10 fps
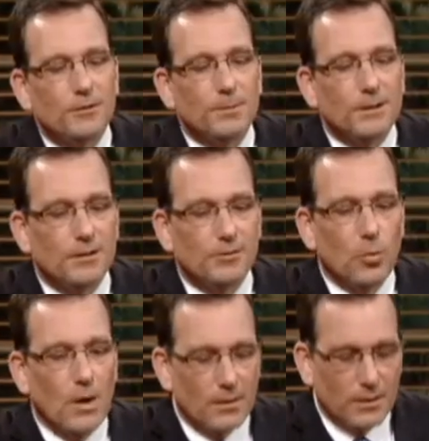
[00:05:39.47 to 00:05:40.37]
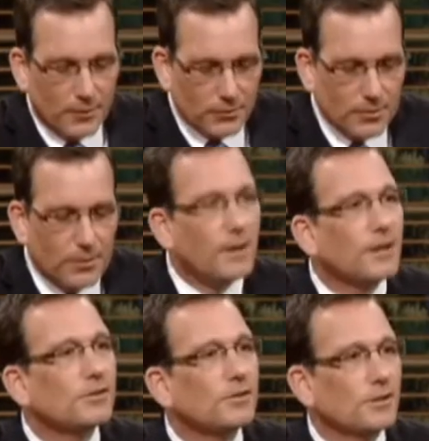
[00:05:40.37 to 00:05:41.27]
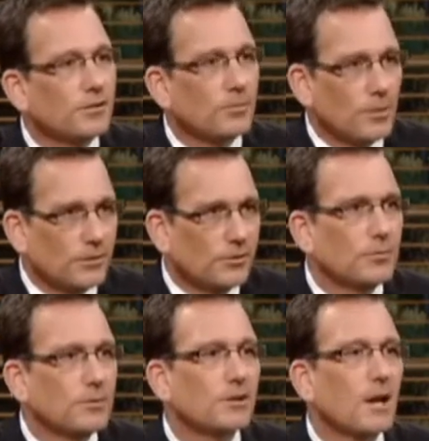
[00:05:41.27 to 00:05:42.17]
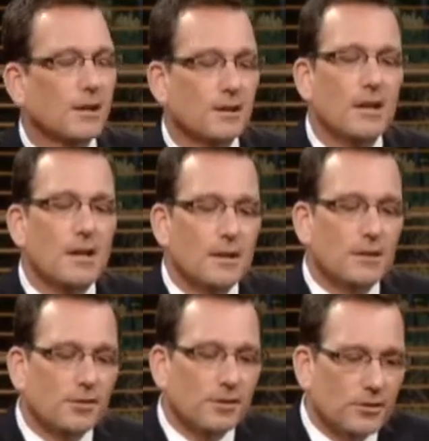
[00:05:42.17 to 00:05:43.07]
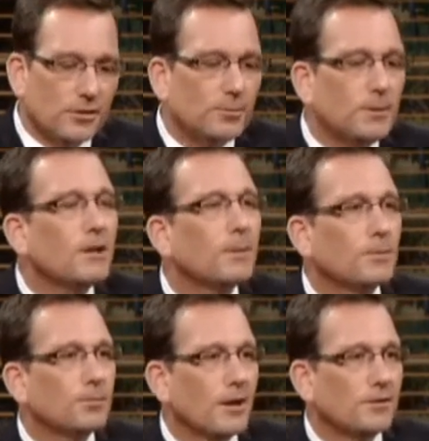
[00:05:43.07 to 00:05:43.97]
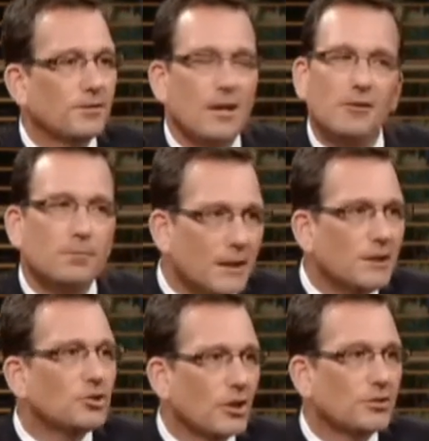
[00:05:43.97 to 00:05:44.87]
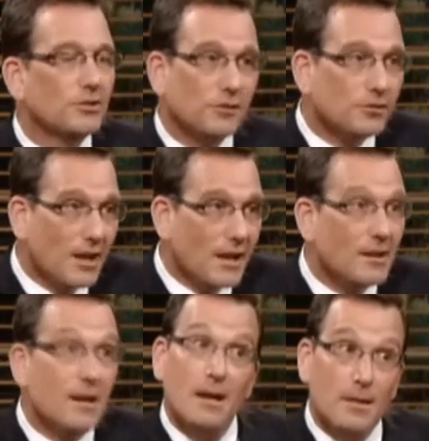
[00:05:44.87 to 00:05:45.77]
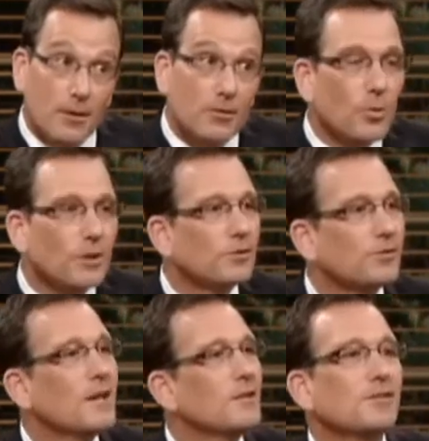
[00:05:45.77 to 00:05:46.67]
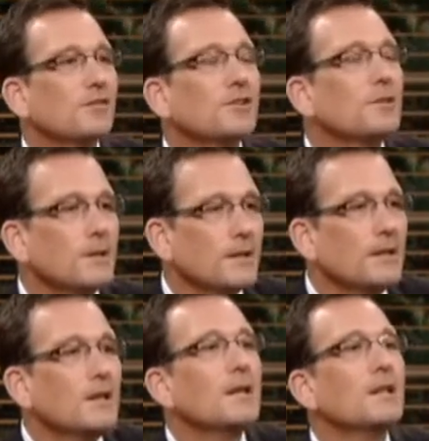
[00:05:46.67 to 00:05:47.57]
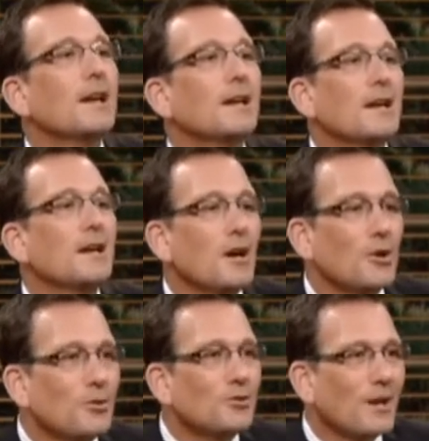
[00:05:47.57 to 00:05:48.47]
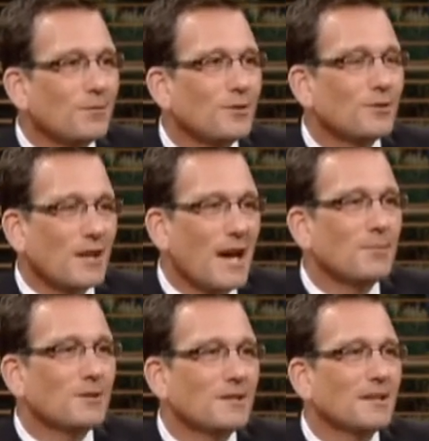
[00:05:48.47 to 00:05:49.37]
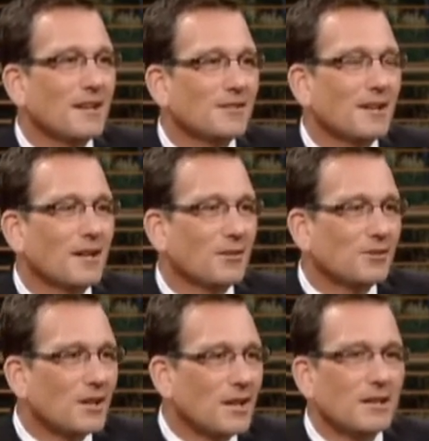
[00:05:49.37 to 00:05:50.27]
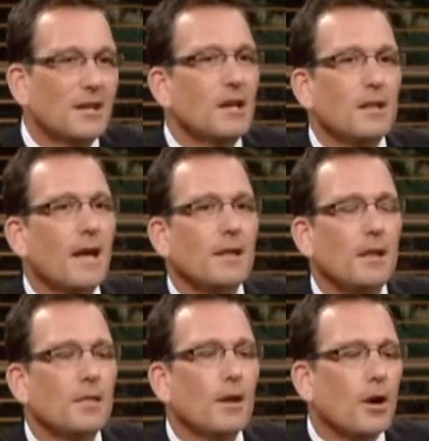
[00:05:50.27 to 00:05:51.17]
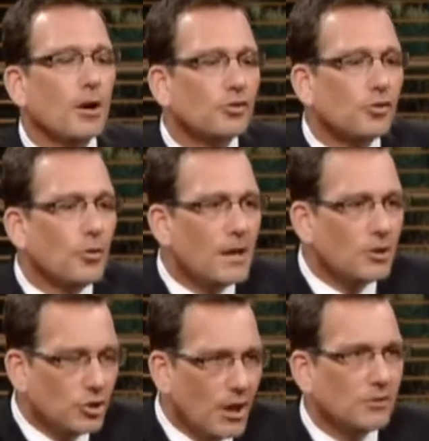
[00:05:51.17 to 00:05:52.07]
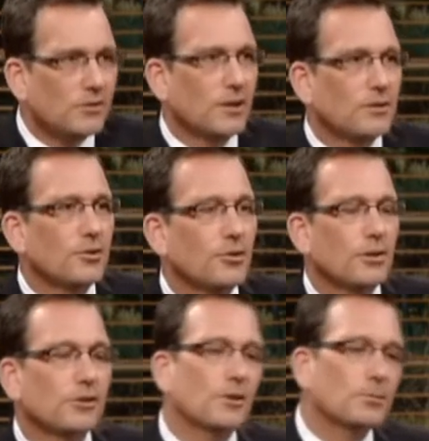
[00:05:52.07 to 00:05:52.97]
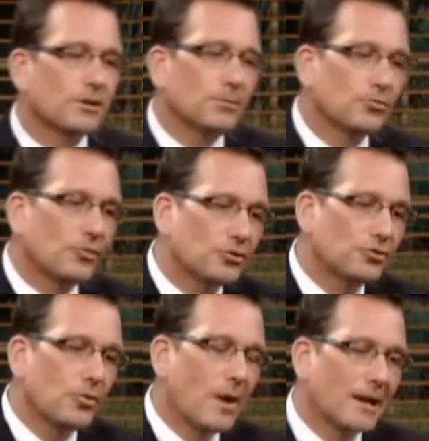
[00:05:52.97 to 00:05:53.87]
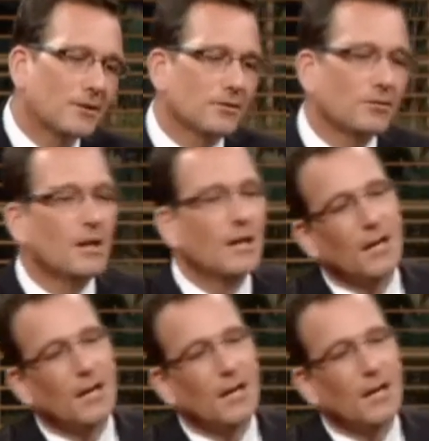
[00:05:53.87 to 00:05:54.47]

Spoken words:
values because while the governor thinks, and this is where he's so misguided, that this is going to speed up the process, as many judges have said, they're the ones who are saying this is going to be like a who's on first Abbott and Costello skit, that there are so many changes that are occurring. Some are going to be retroactive.